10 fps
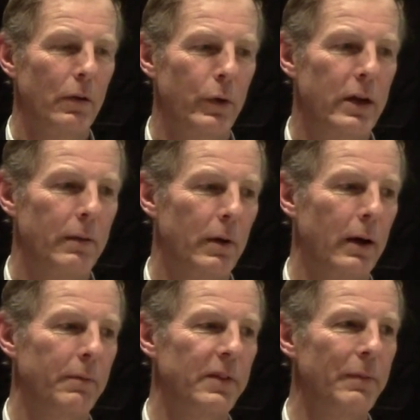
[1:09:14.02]
We,
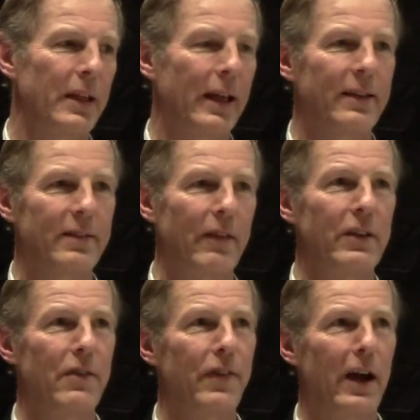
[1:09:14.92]
um, something like
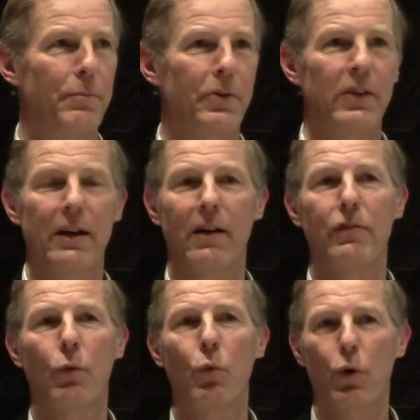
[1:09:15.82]
seventy-five percent of
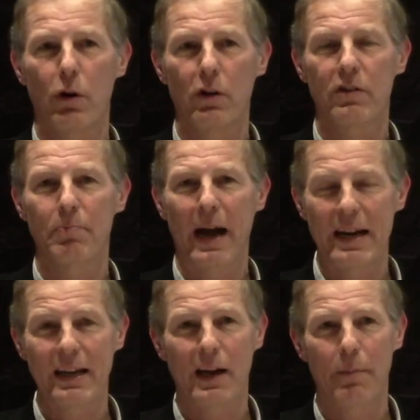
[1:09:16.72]
the world's
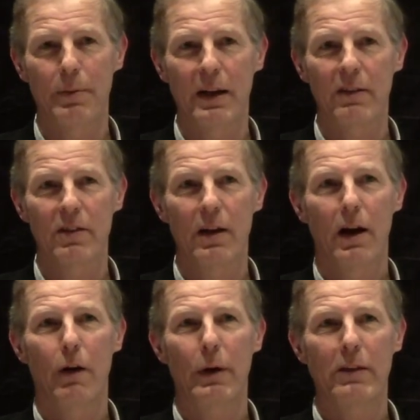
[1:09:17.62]
mining companies
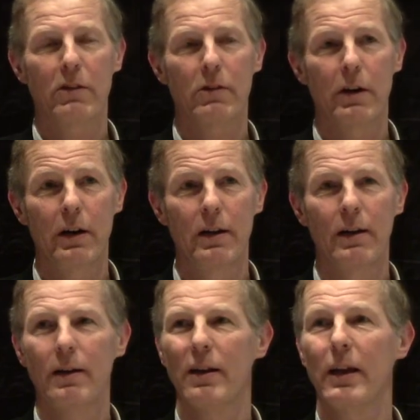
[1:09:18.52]
are registered
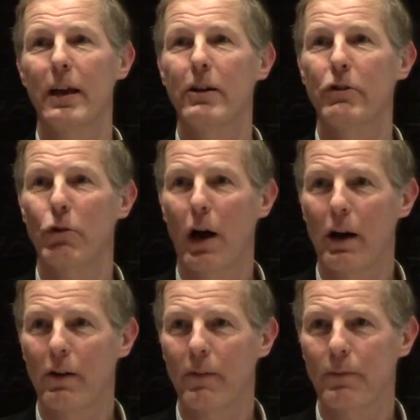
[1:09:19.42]
in
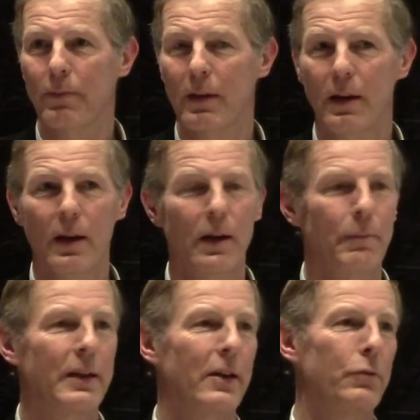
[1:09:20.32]
Toronto
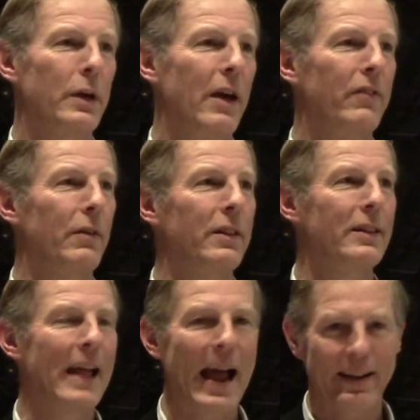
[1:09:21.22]
because we have the
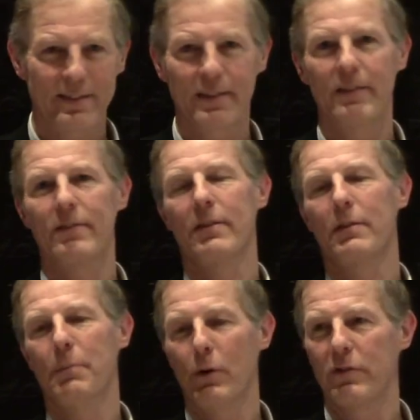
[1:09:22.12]
laxest,
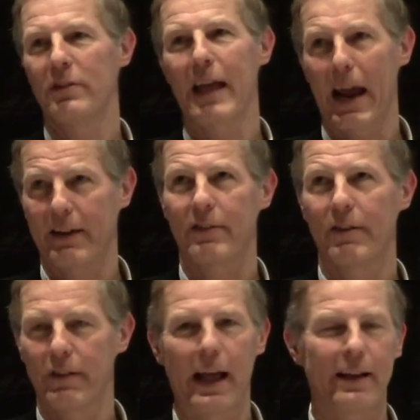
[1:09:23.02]
the most lax,
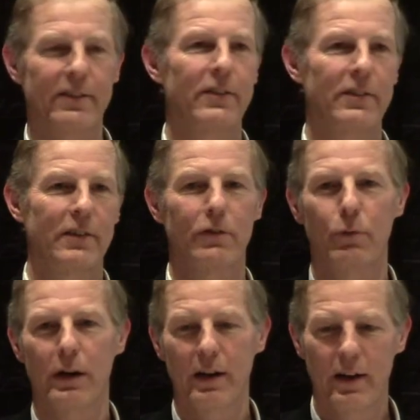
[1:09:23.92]
if laxest is a
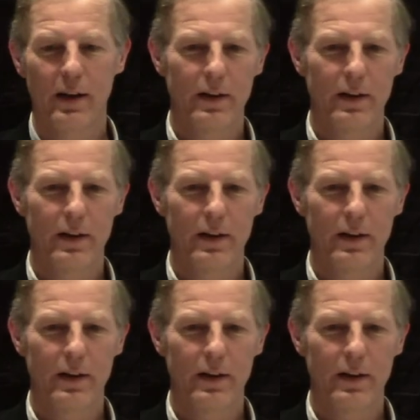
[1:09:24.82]
word,